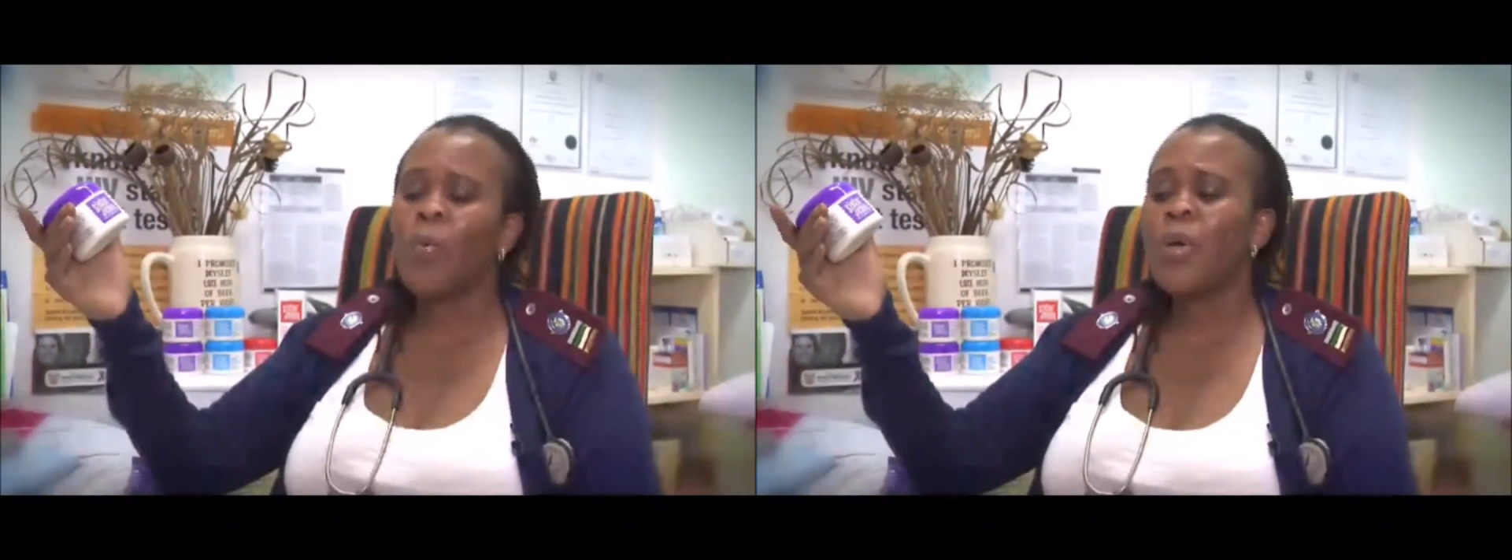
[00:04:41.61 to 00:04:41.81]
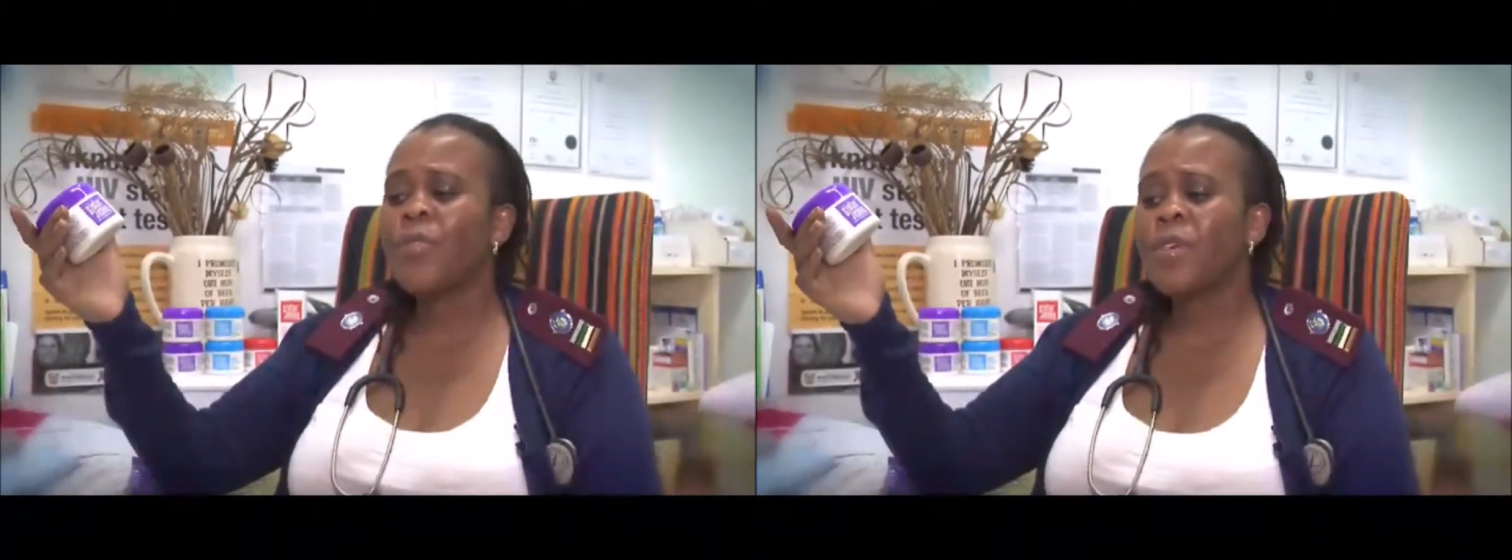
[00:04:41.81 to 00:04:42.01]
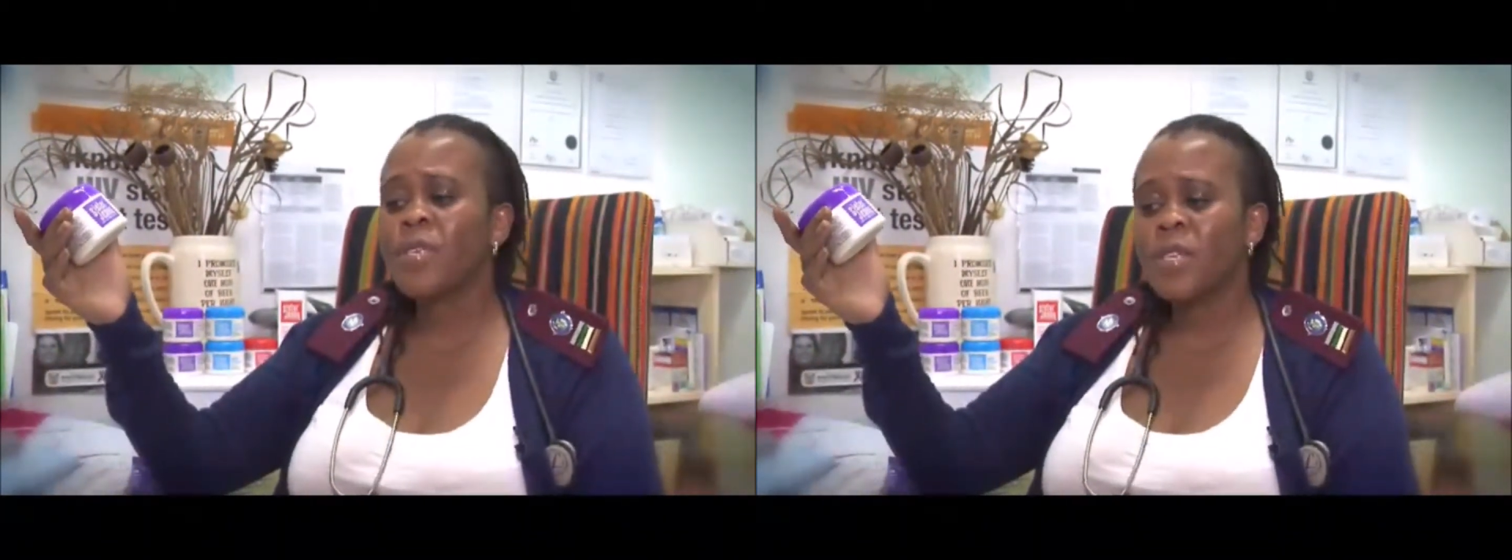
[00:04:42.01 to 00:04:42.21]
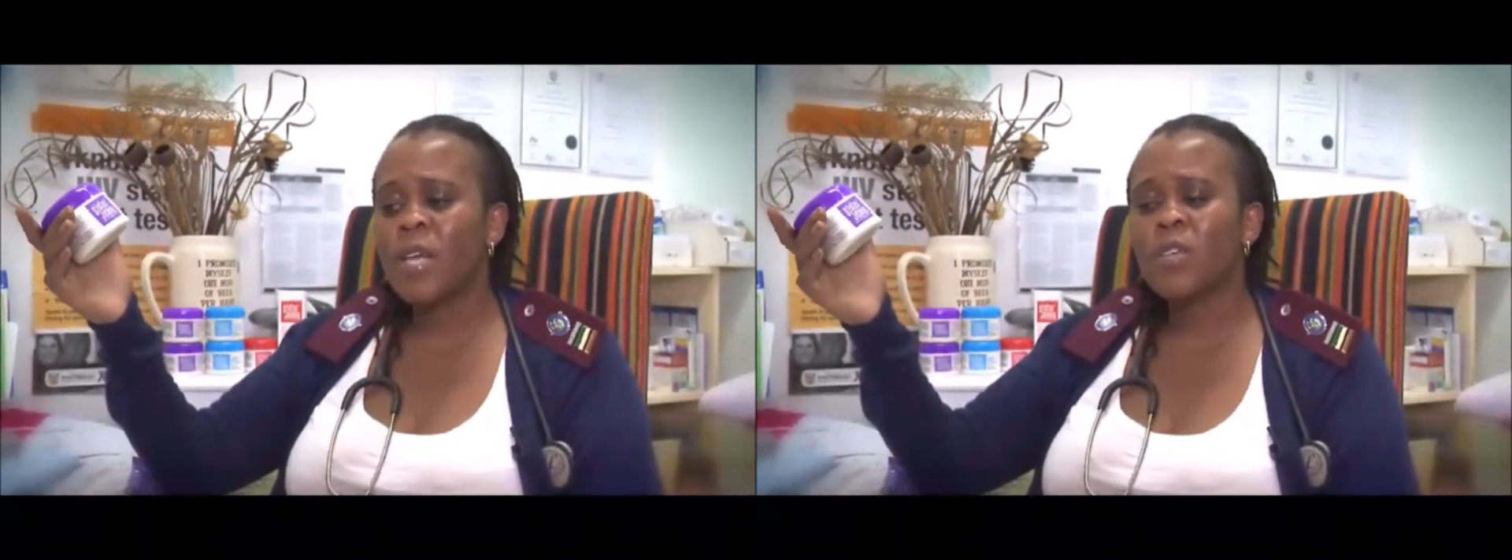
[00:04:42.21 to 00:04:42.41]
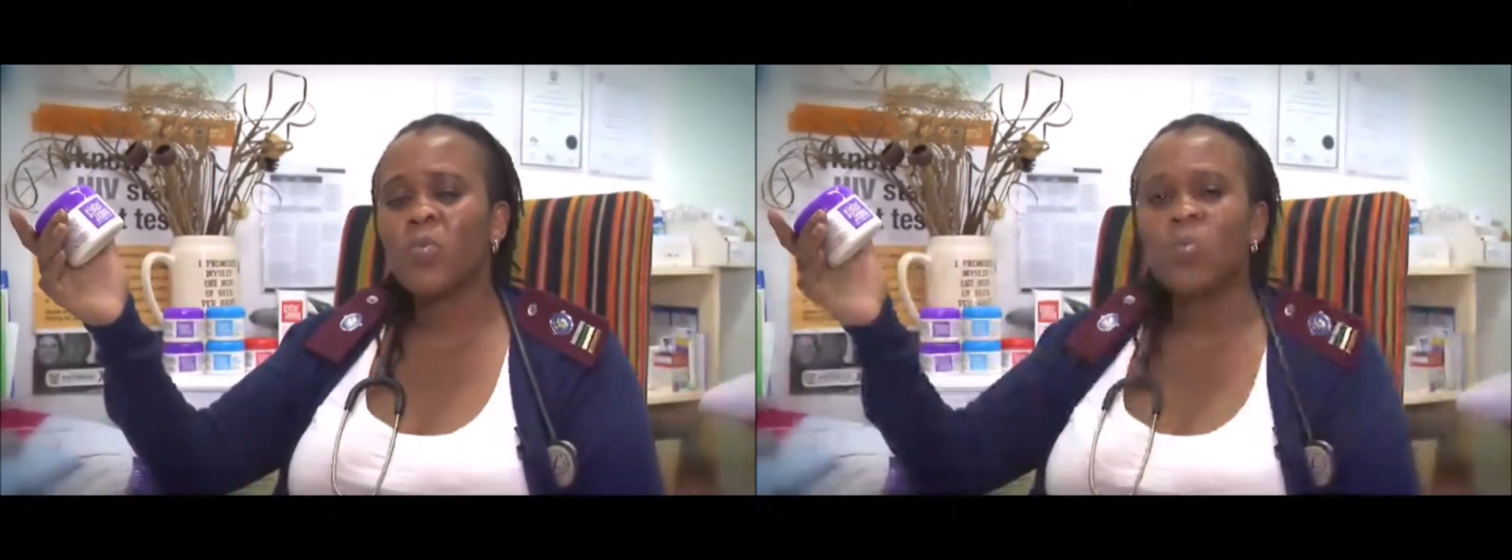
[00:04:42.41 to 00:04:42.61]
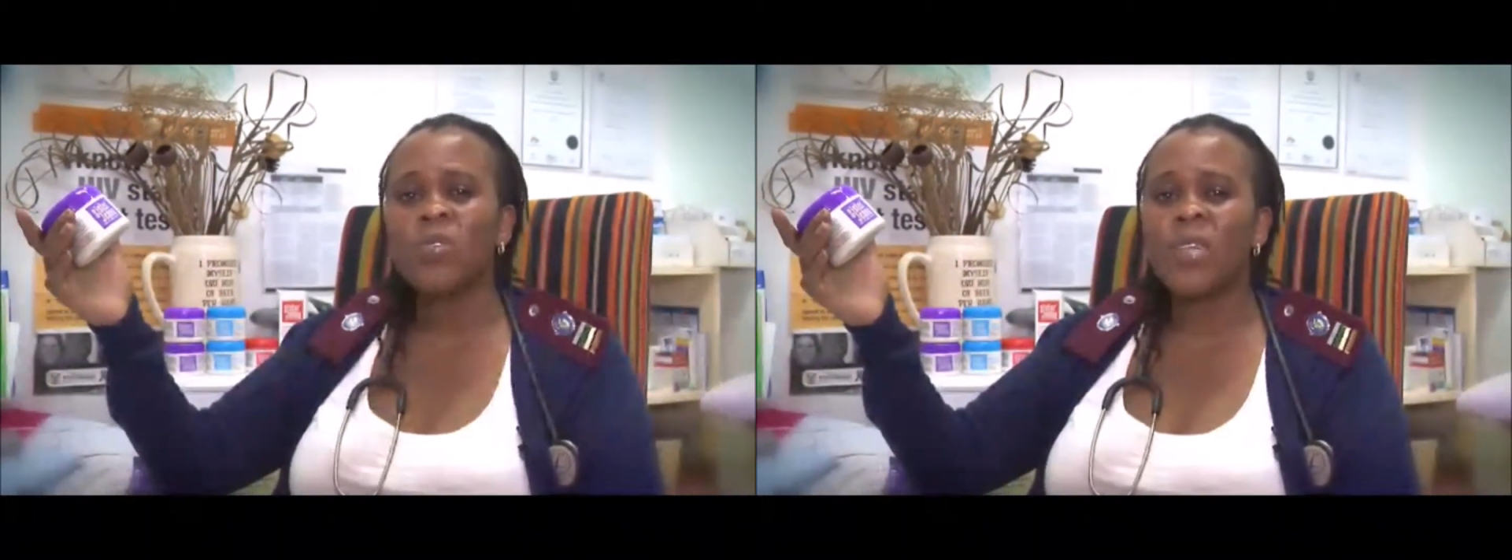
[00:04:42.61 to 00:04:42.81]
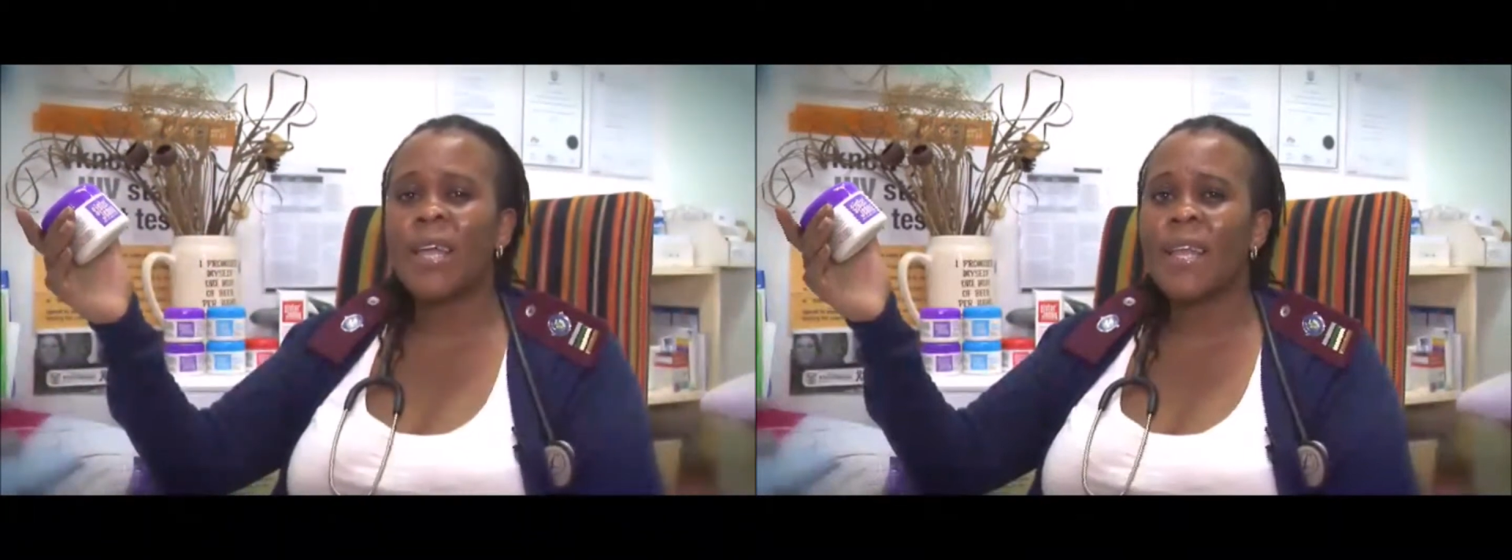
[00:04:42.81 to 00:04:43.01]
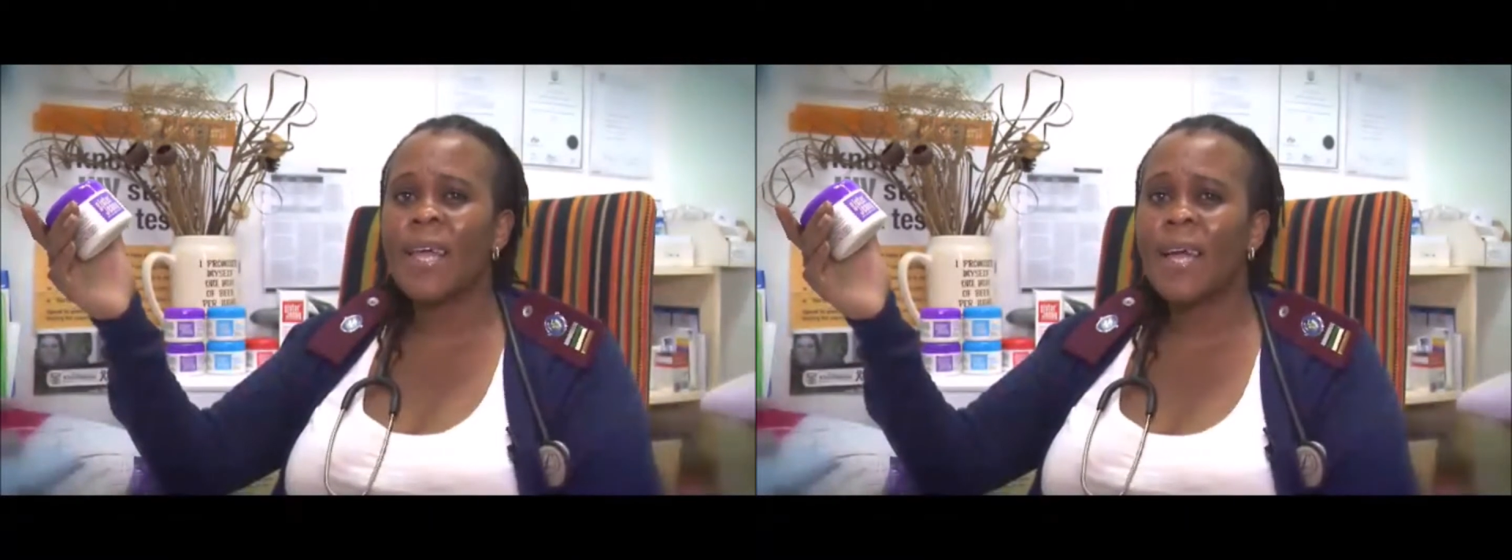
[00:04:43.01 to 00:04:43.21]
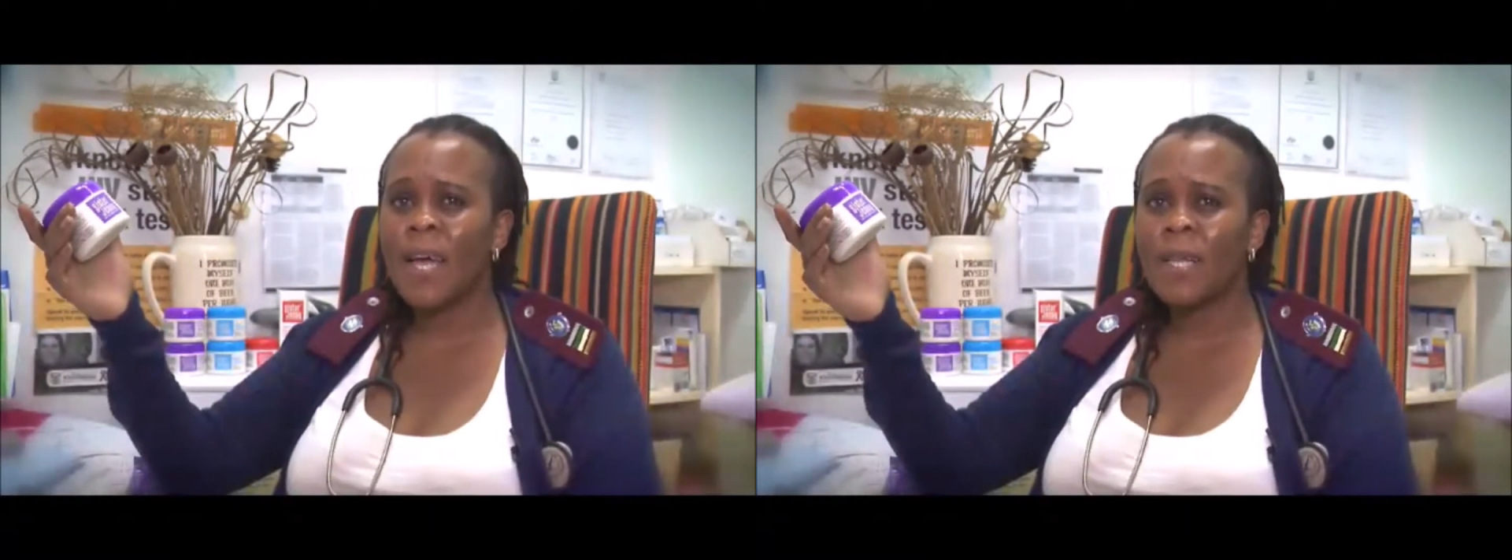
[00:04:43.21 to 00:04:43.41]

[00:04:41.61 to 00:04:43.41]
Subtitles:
With the serious wounds like leg